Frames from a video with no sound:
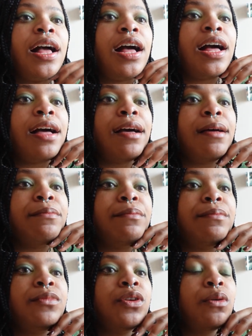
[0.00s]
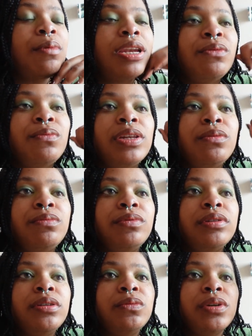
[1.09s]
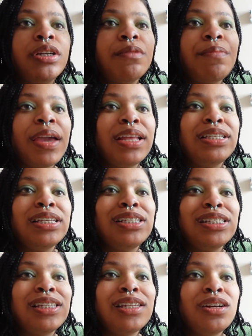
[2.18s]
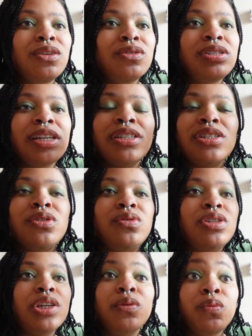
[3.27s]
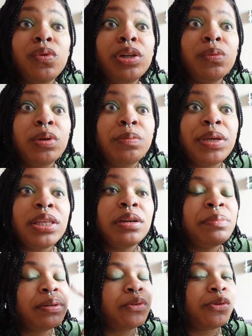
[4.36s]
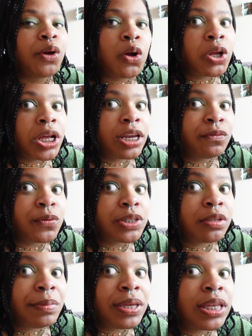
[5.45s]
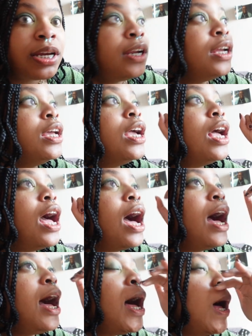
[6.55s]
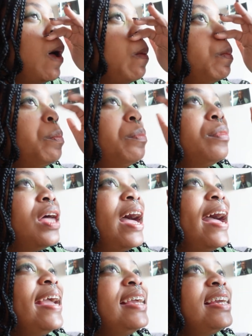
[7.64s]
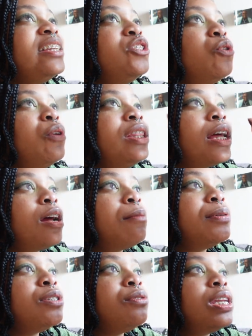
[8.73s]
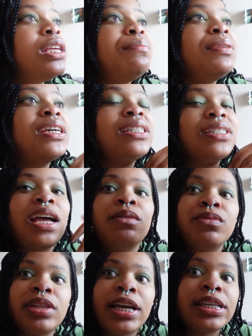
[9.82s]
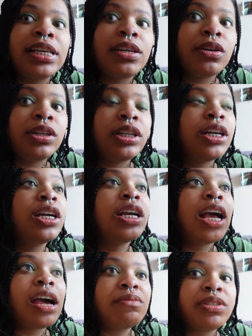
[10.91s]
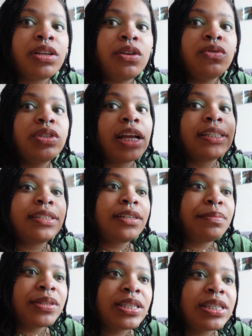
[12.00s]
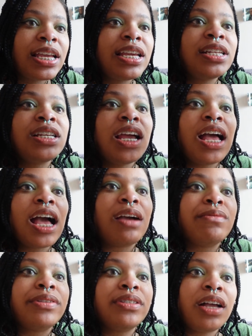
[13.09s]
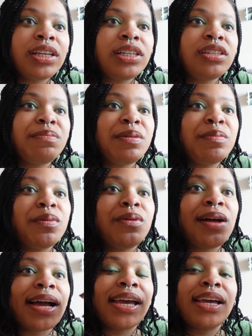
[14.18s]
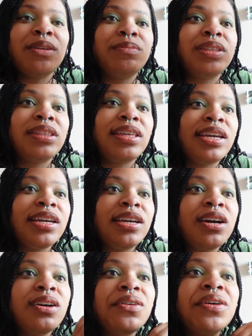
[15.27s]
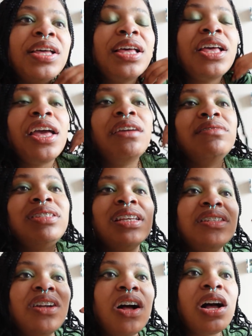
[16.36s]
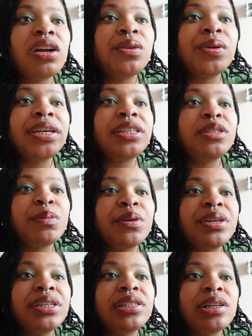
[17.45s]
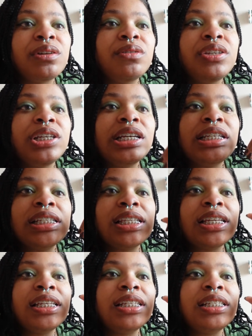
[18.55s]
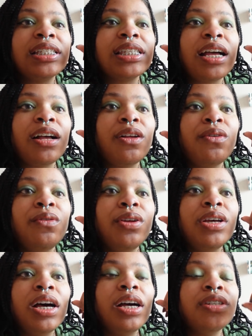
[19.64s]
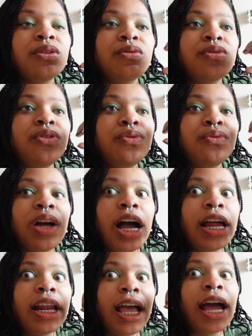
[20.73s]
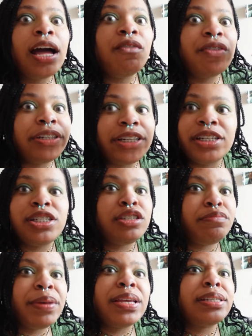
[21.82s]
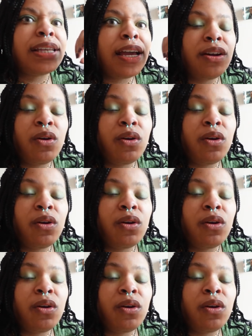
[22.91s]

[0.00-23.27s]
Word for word: Uh, nobody really, really wanted to pay attention to the host. They just didn't really wanna be there, but we were all kind of forced to be there. Um, I enjoyed that opportunity because I, like I said earlier, I was a host. I stood up on the stage. I was talking to people. I helped the thing go. It was such an awkward experience though. You get to see just how adults do not have attention spans at